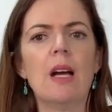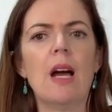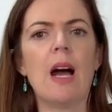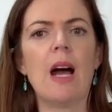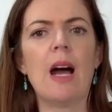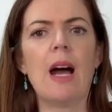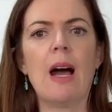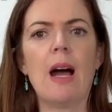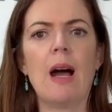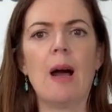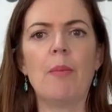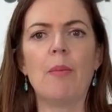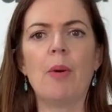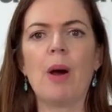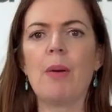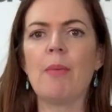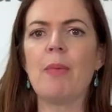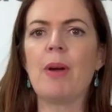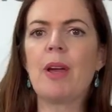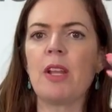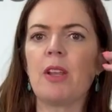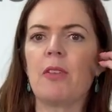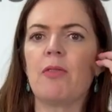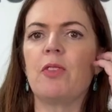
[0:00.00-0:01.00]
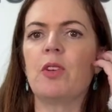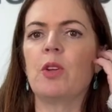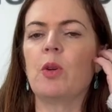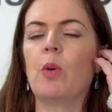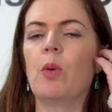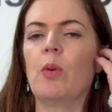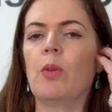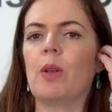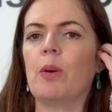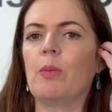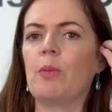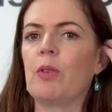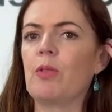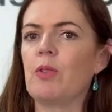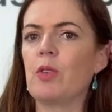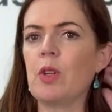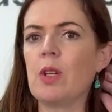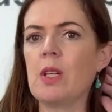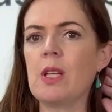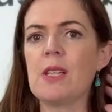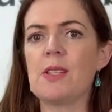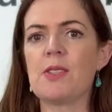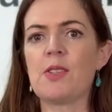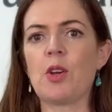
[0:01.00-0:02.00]
I made a few of them a few
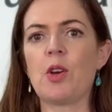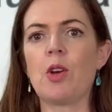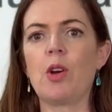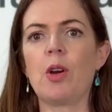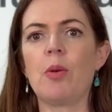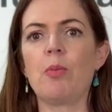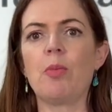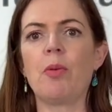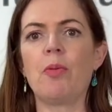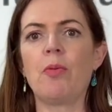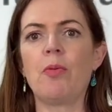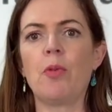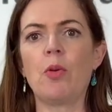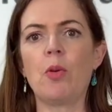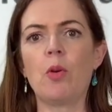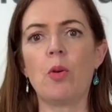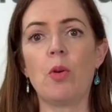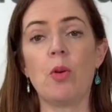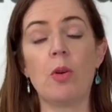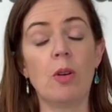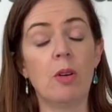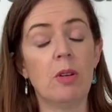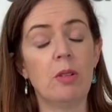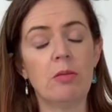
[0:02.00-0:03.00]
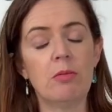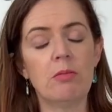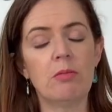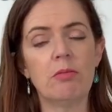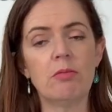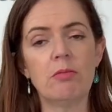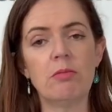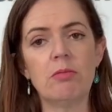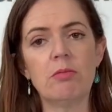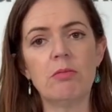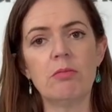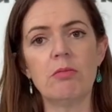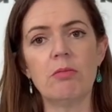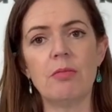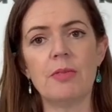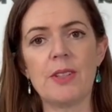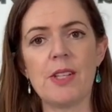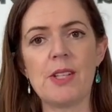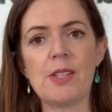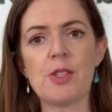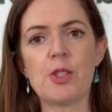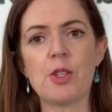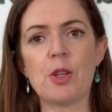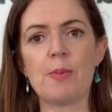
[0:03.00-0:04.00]
years ago before
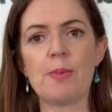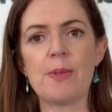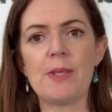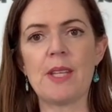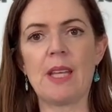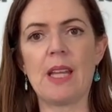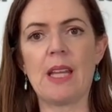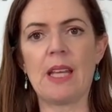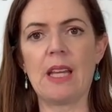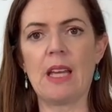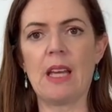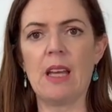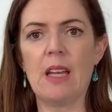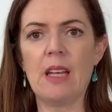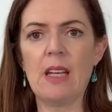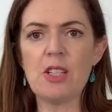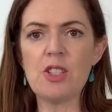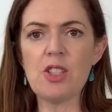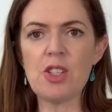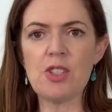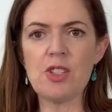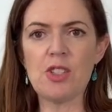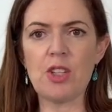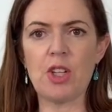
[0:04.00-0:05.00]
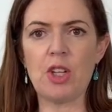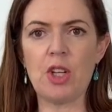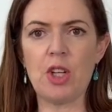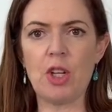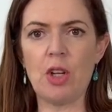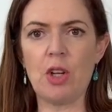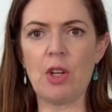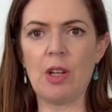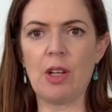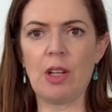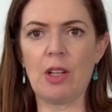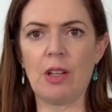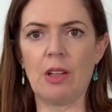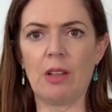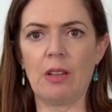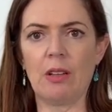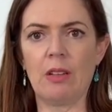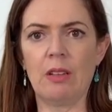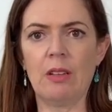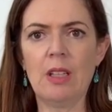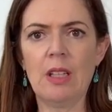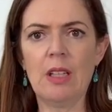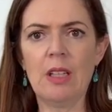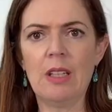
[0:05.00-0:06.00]
they stopped selling it. And it's just a cute
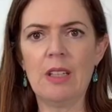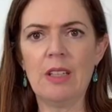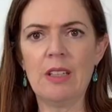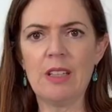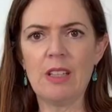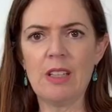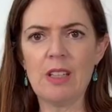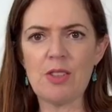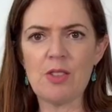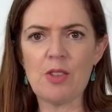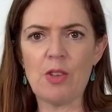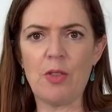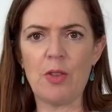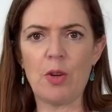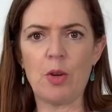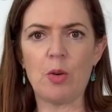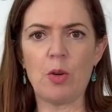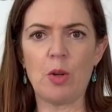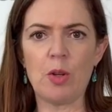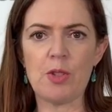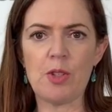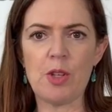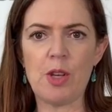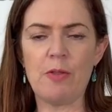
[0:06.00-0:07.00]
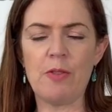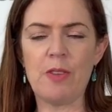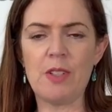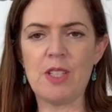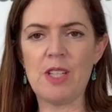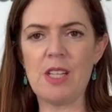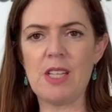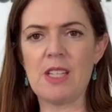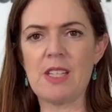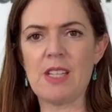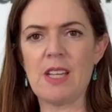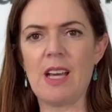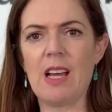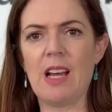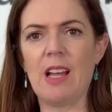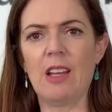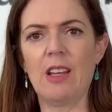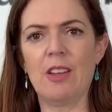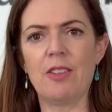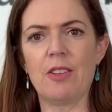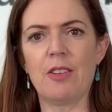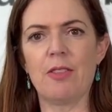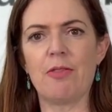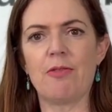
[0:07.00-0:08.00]
little, it's got the crossover detail
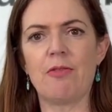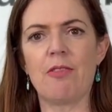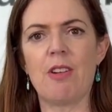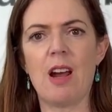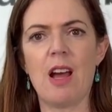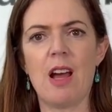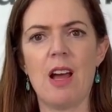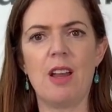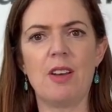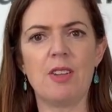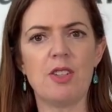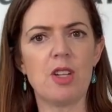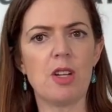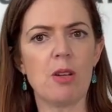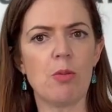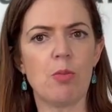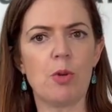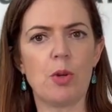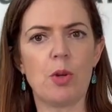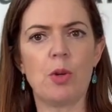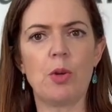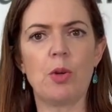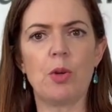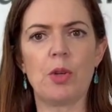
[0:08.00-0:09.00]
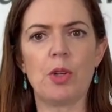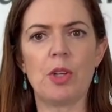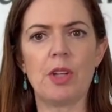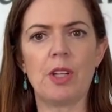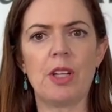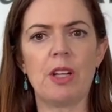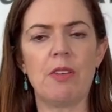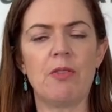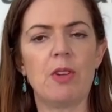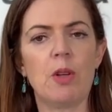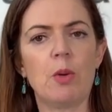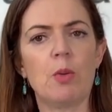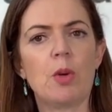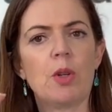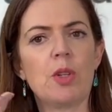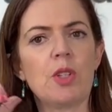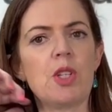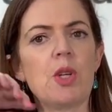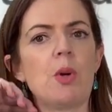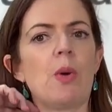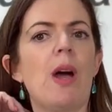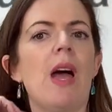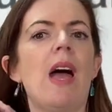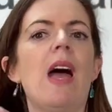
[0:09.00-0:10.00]
at the front. You can put a hood on it if you want
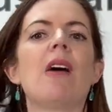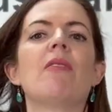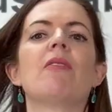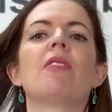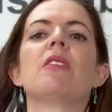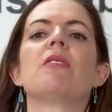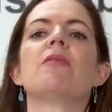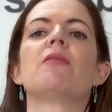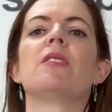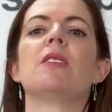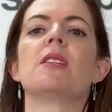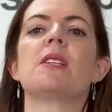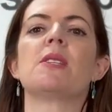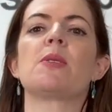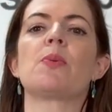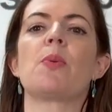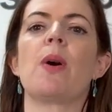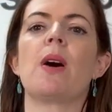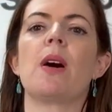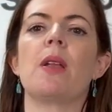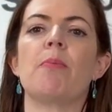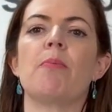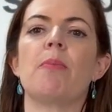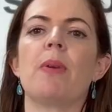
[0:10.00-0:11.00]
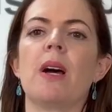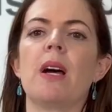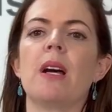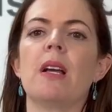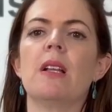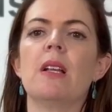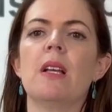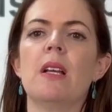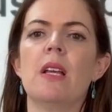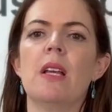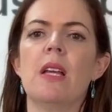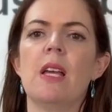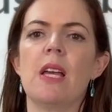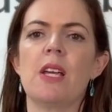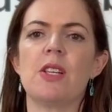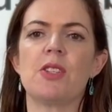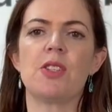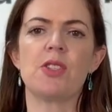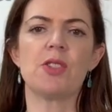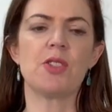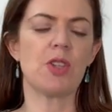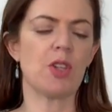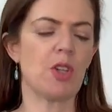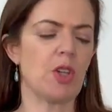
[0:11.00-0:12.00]
to. I haven't for this one, but it's
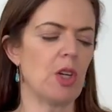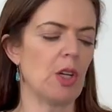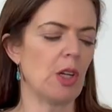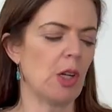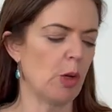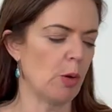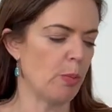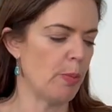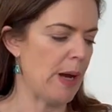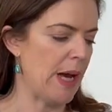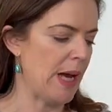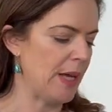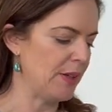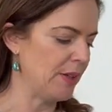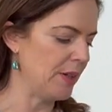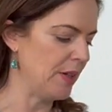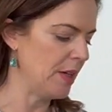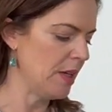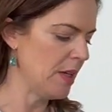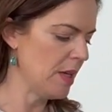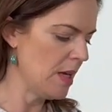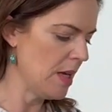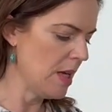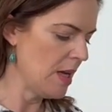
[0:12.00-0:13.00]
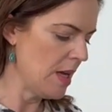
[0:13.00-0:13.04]
just a cute little pattern.